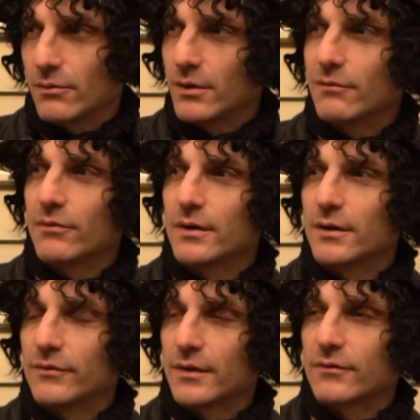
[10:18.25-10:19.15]
whatever it
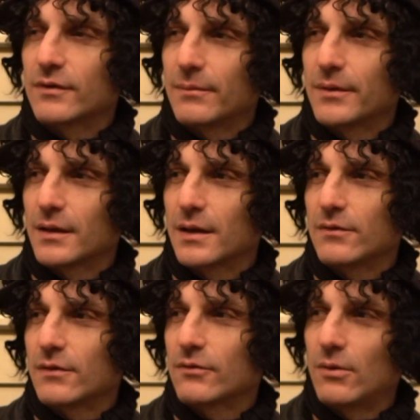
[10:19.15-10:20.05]
is, like something
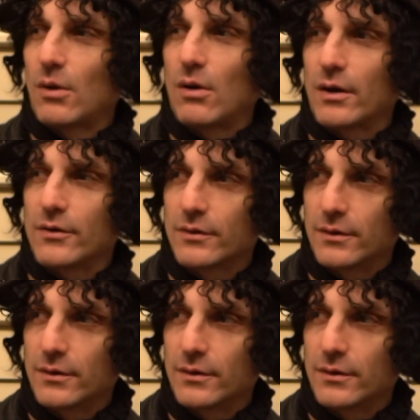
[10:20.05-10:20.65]
that's all art.